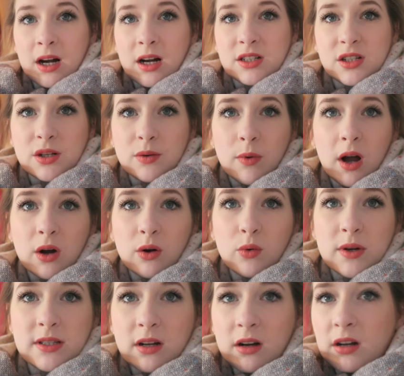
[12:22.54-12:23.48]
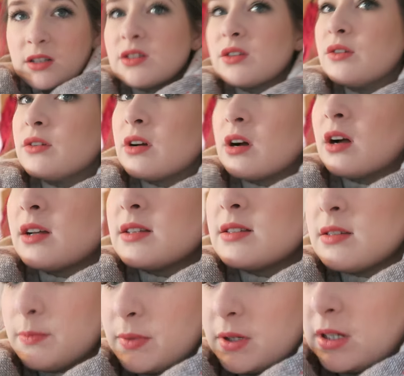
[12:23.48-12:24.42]
I don't know why I always ask you
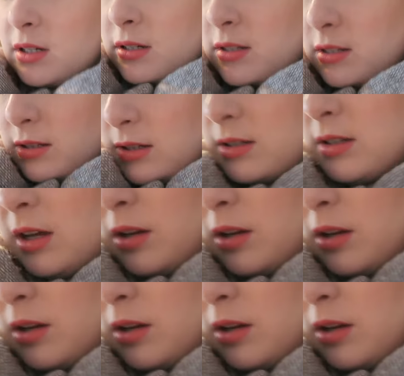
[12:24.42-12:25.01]
guys because it's